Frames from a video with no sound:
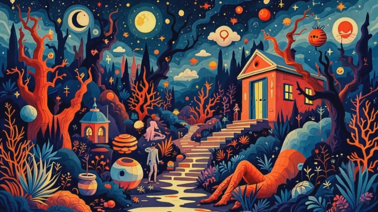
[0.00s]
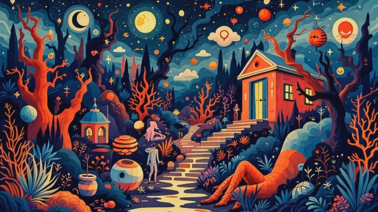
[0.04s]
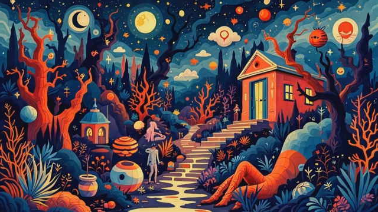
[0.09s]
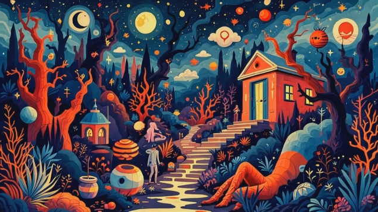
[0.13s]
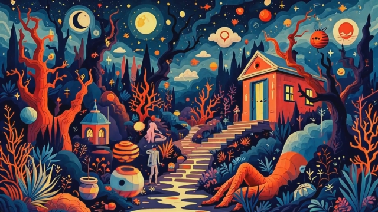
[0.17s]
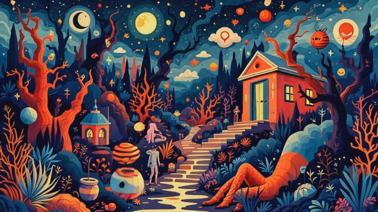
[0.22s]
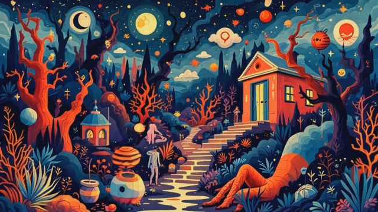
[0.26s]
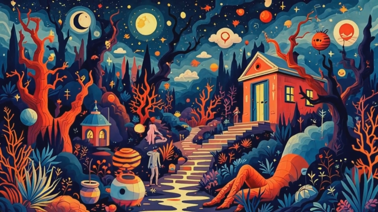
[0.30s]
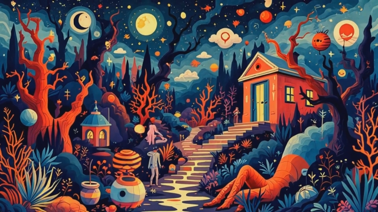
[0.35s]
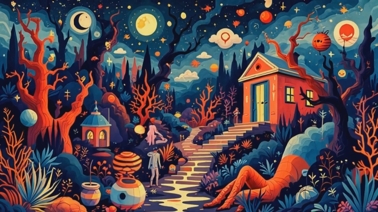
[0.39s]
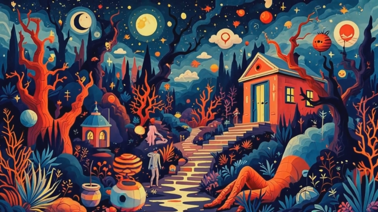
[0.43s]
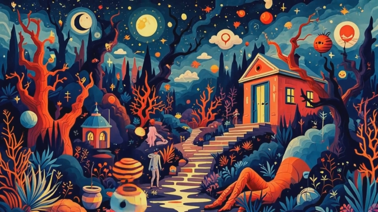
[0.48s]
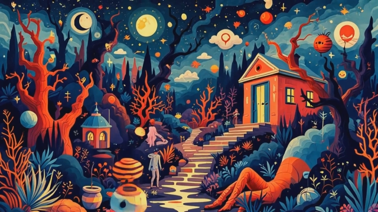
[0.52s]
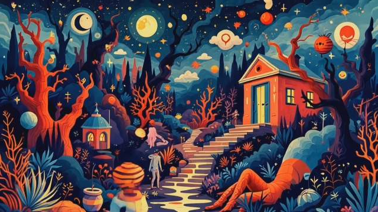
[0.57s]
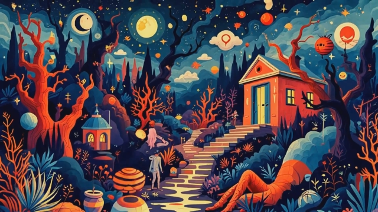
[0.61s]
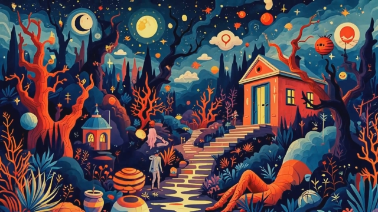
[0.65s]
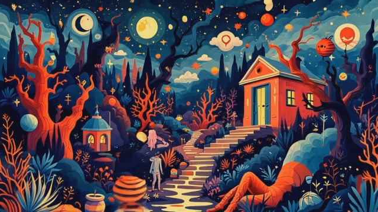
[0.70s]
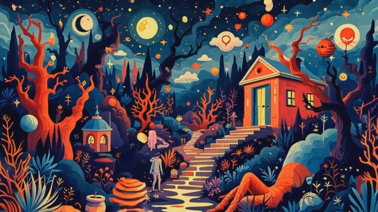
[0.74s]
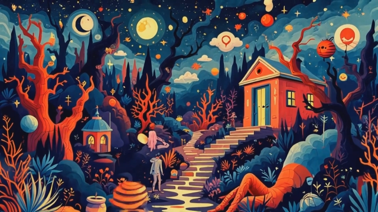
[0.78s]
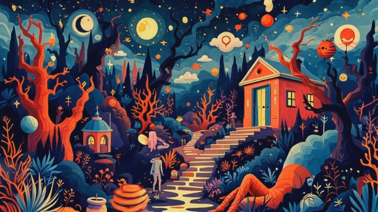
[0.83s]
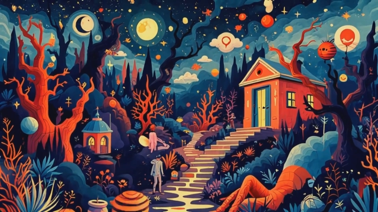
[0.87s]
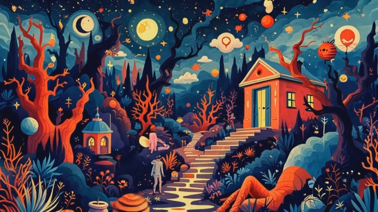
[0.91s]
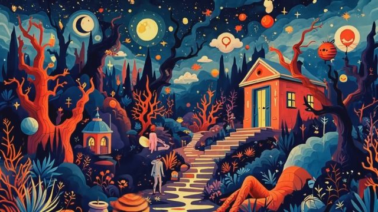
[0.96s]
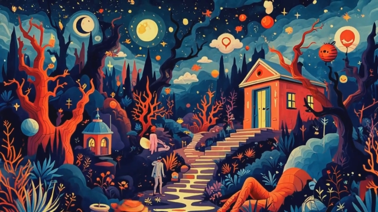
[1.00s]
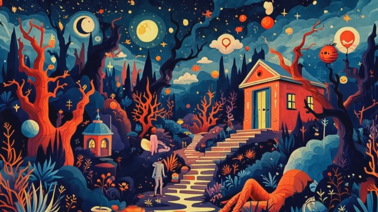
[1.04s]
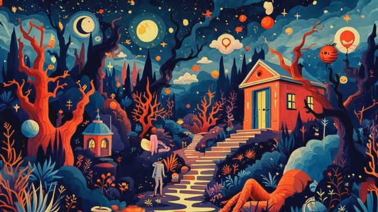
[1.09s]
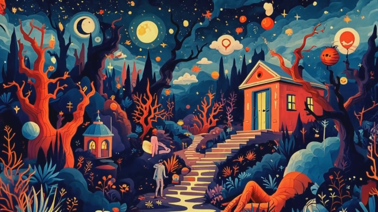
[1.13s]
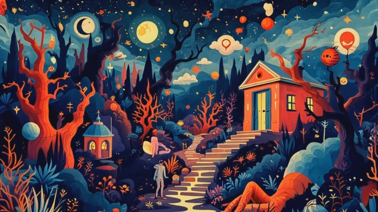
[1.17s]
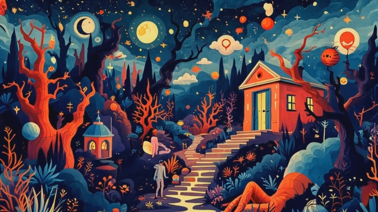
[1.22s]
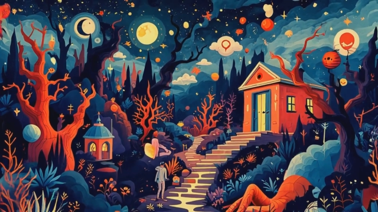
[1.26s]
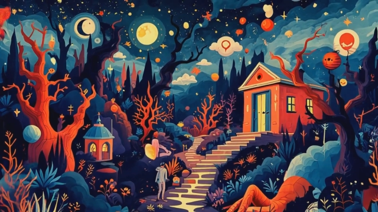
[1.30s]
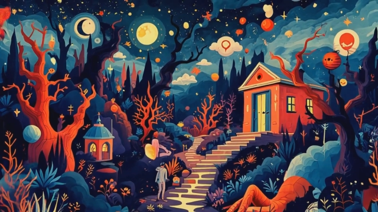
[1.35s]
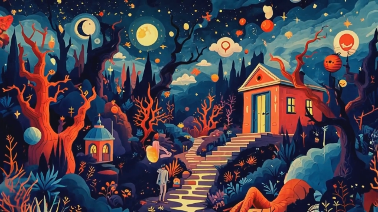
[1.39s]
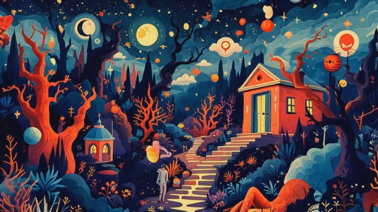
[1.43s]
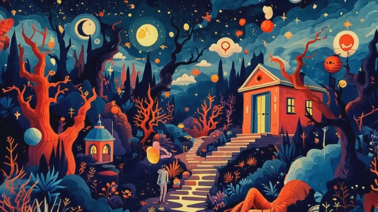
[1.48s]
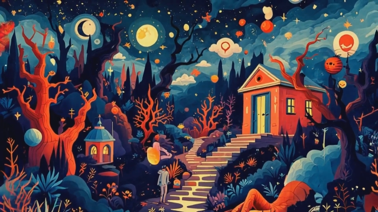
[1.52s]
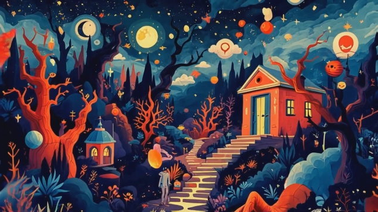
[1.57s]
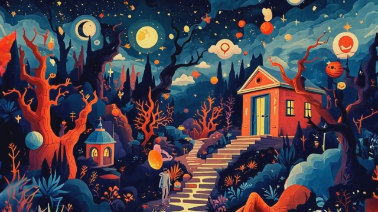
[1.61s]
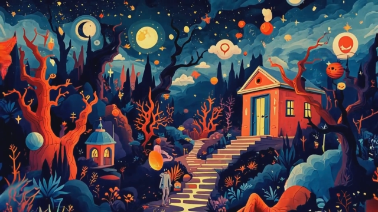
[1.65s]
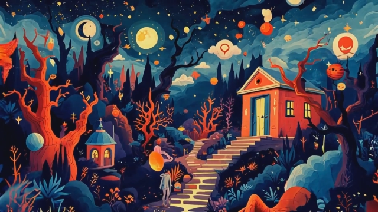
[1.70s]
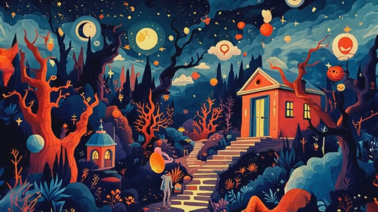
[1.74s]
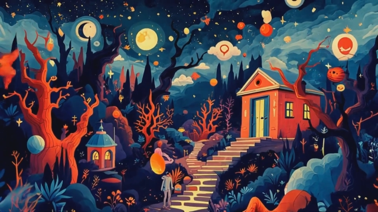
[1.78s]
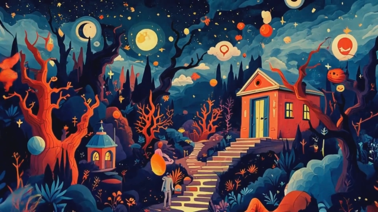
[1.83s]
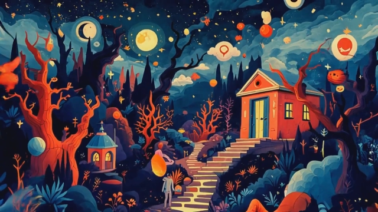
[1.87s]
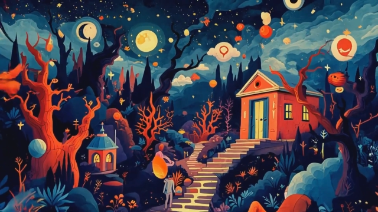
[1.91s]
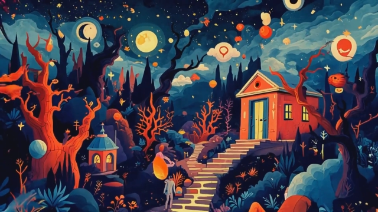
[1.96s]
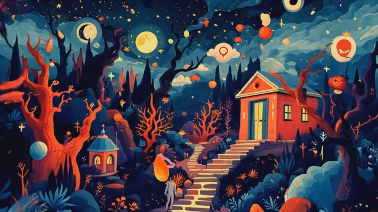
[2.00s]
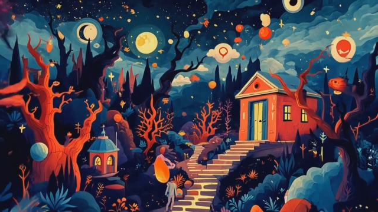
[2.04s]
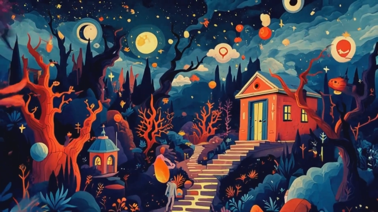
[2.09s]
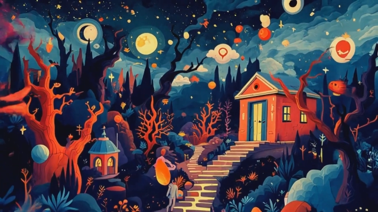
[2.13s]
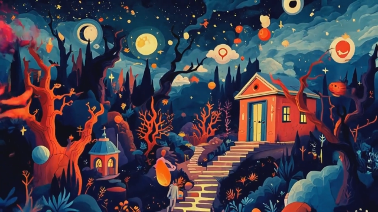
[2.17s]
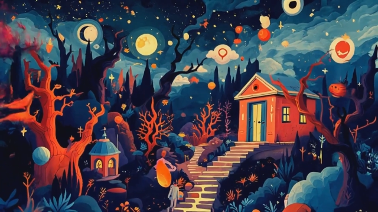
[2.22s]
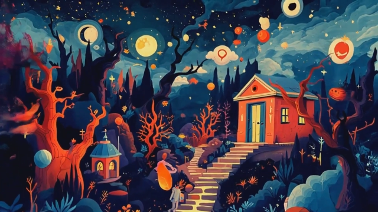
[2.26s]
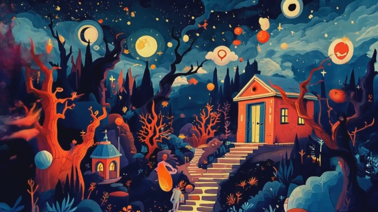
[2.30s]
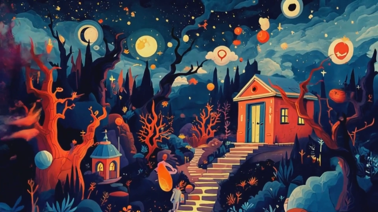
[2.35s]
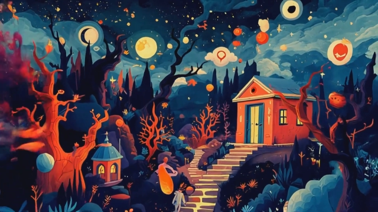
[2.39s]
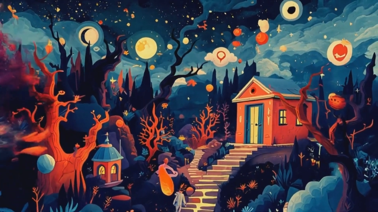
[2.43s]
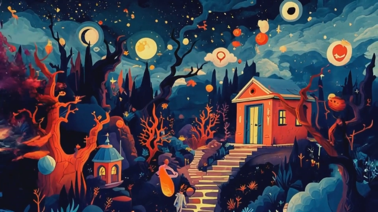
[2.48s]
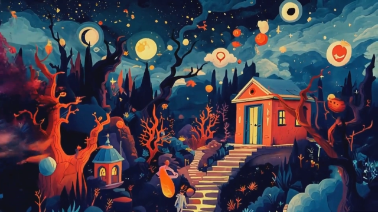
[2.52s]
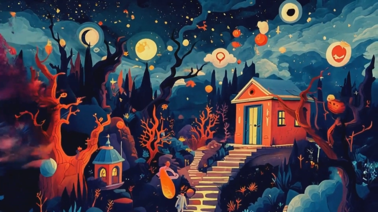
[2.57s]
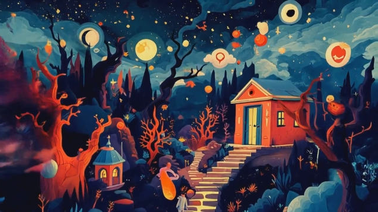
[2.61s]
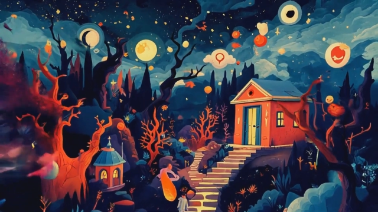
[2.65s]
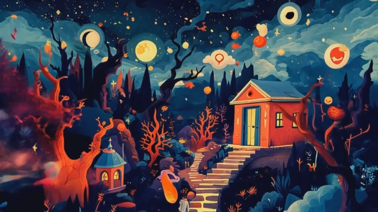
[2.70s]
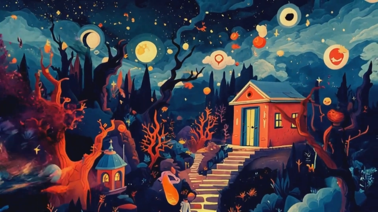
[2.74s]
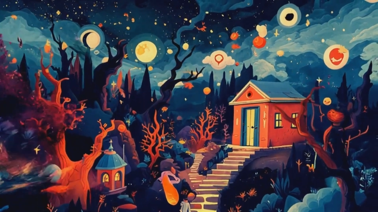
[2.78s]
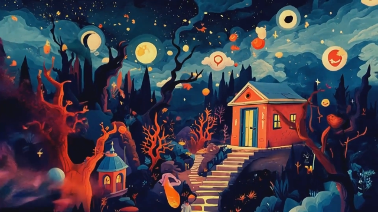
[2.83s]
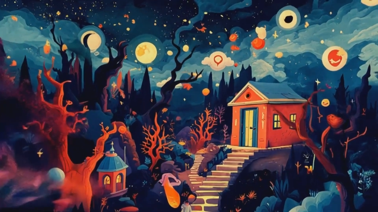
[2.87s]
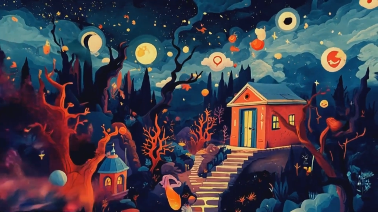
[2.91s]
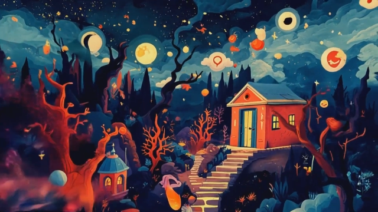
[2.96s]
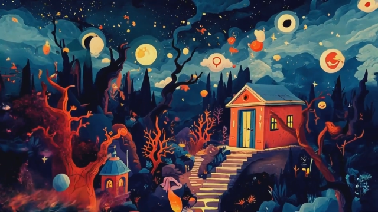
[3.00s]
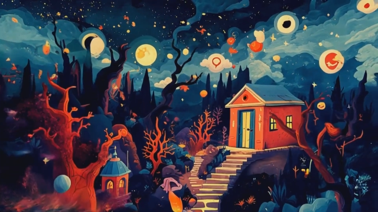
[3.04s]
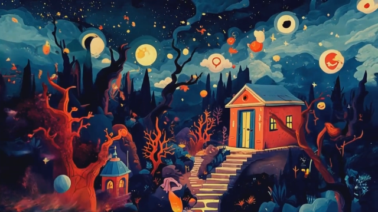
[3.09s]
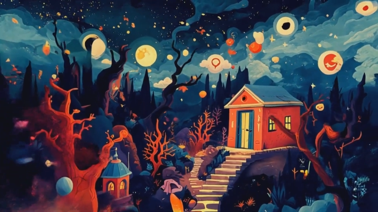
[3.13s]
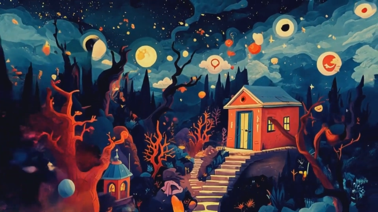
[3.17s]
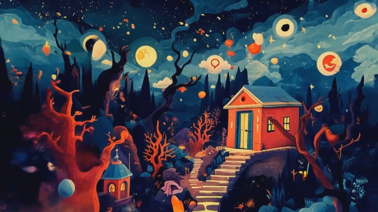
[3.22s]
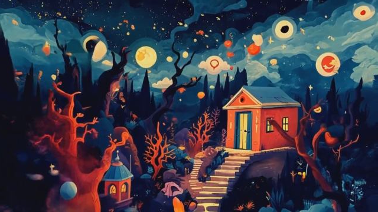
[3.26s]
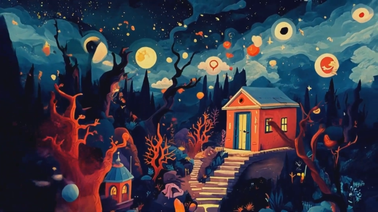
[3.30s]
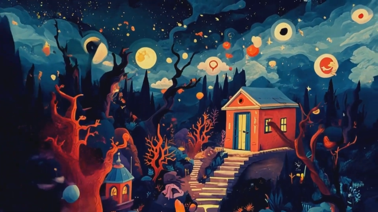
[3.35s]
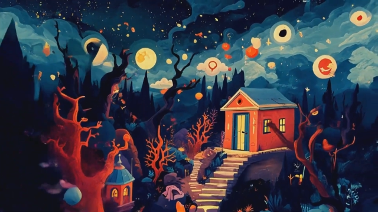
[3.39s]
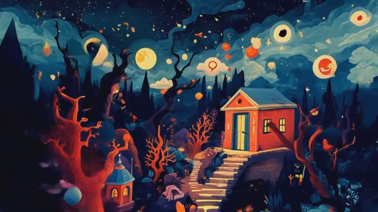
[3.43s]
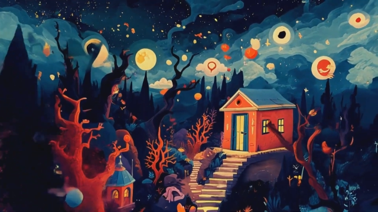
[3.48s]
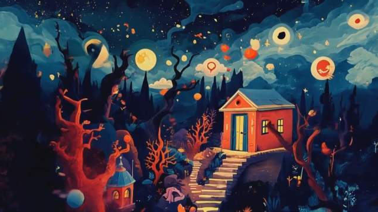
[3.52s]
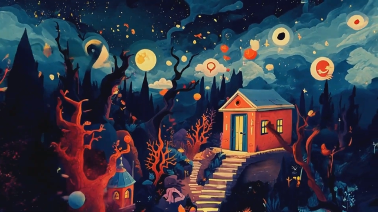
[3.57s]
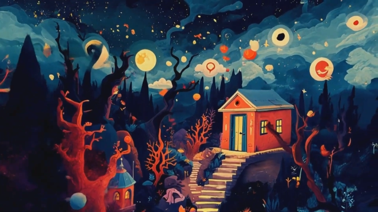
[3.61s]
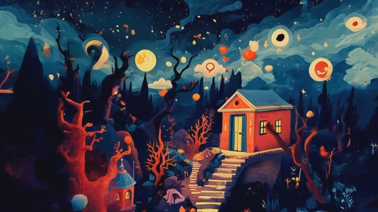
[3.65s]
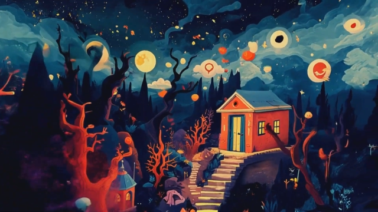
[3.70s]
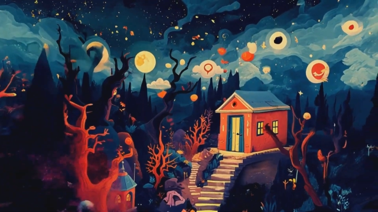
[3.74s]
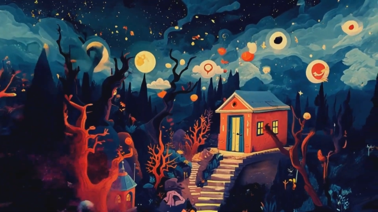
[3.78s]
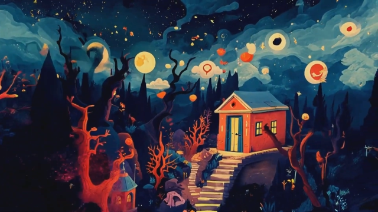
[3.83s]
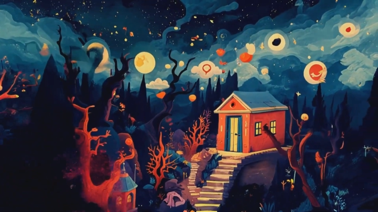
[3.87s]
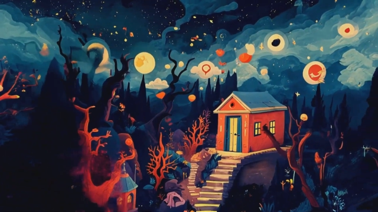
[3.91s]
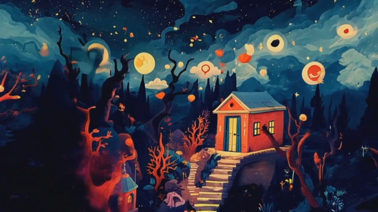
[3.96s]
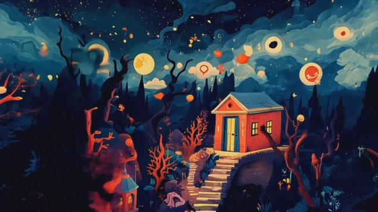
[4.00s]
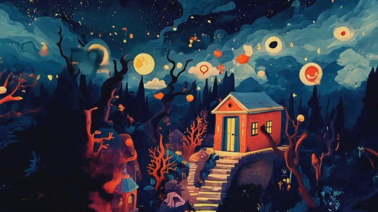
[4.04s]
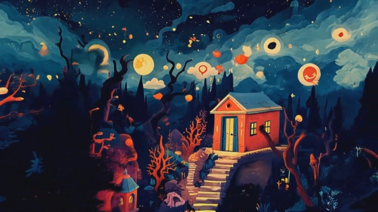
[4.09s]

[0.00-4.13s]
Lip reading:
No face is visible, so there are no lips to read.